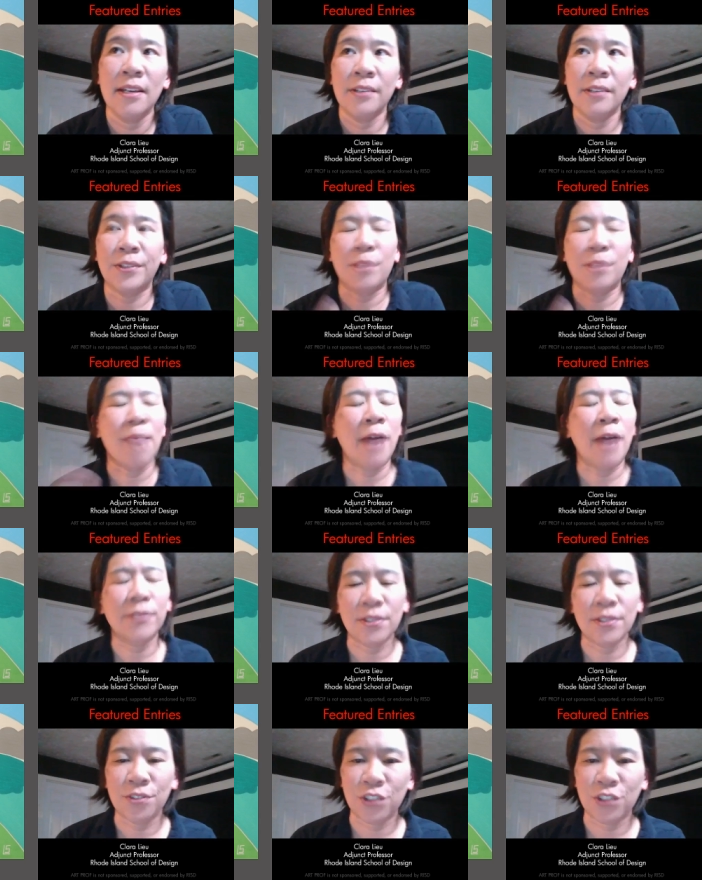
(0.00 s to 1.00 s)
that the
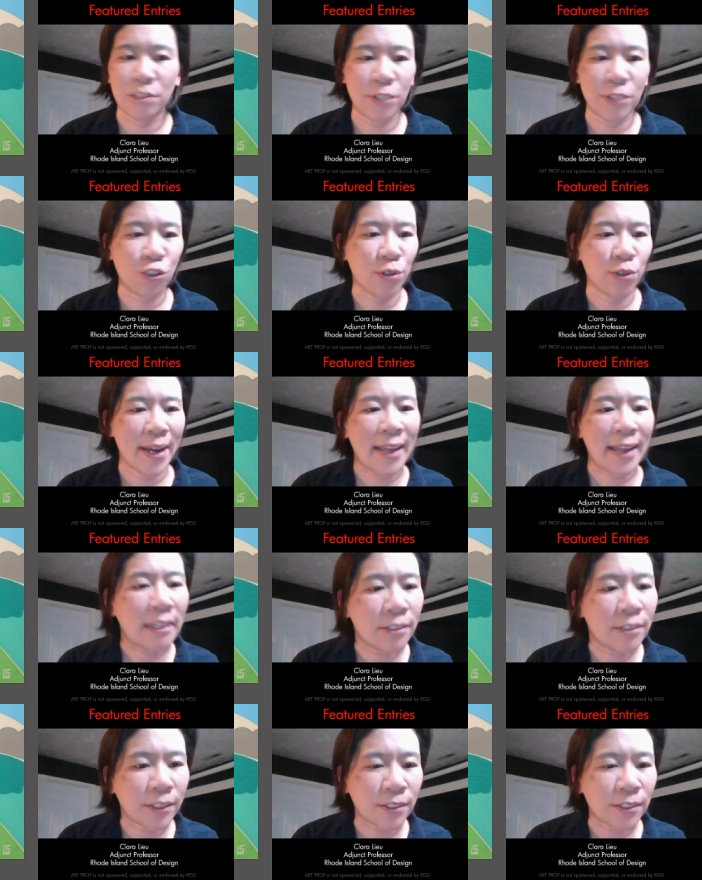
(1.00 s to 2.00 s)
mountain should be
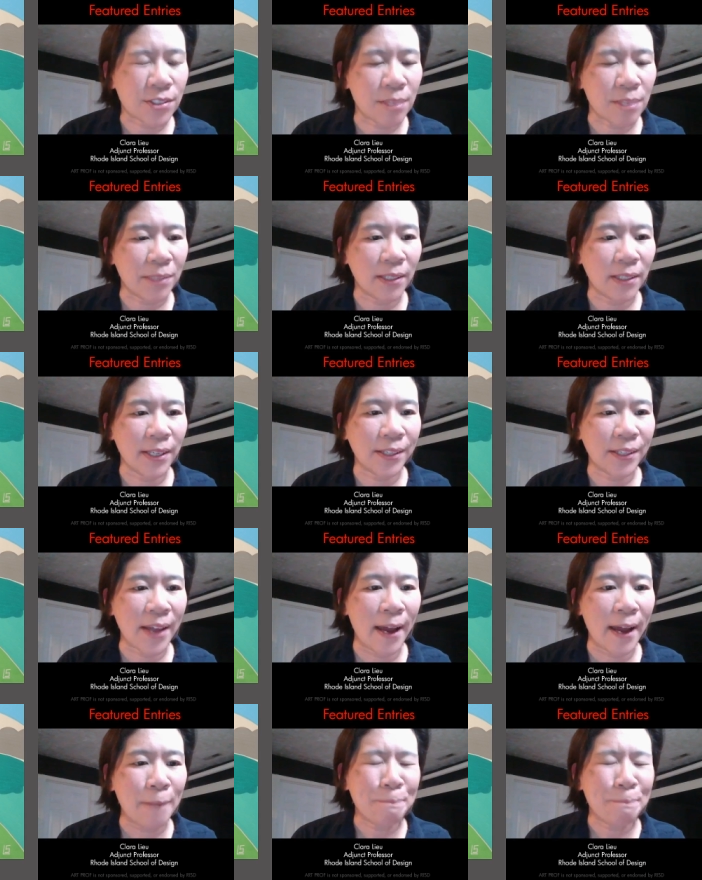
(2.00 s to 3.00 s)
triangular or something like
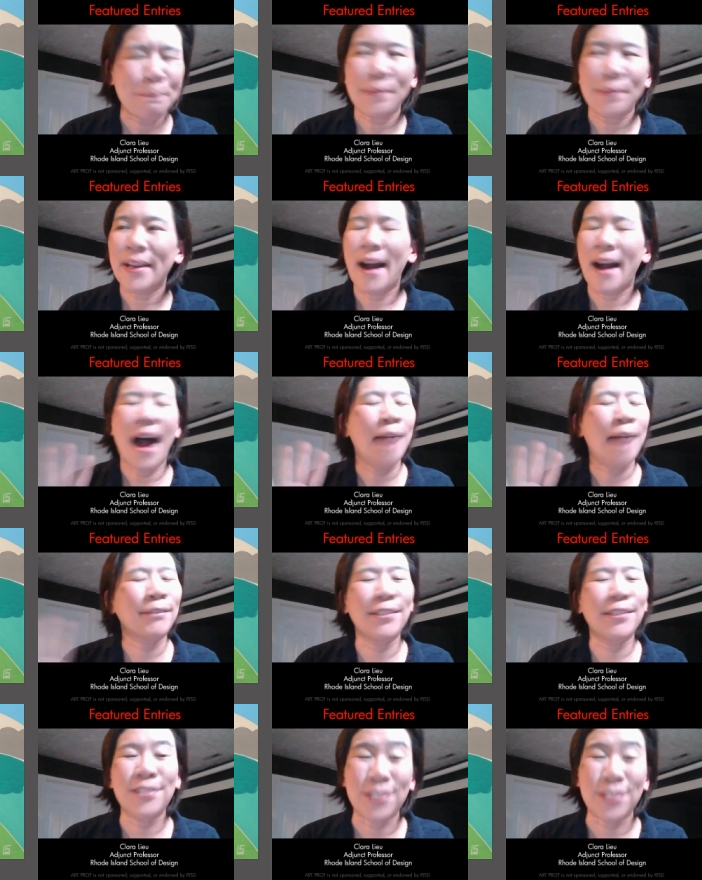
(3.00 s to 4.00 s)
that. I'm going
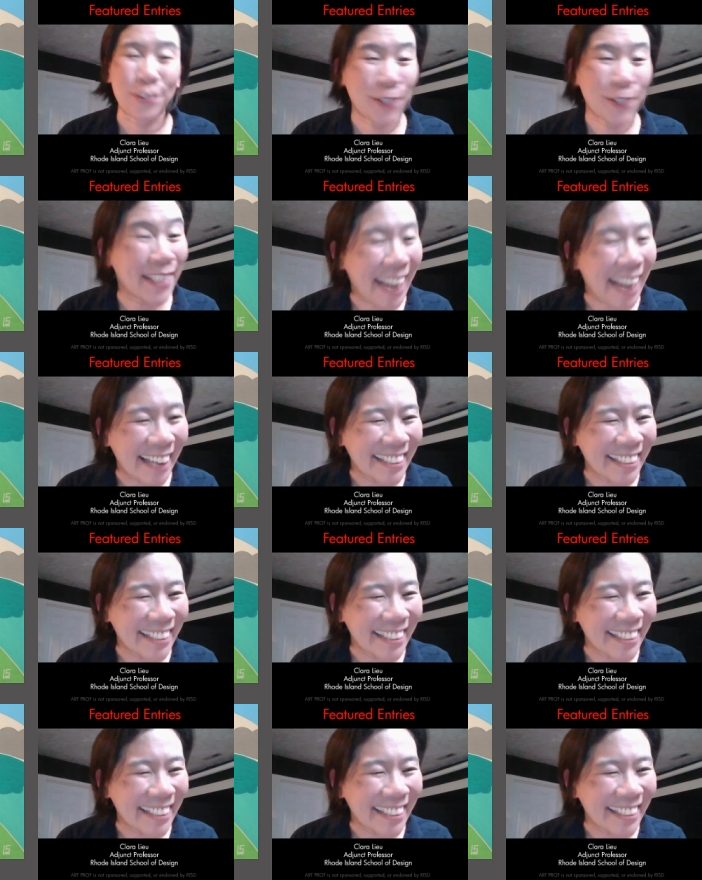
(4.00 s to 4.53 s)
to disagree again.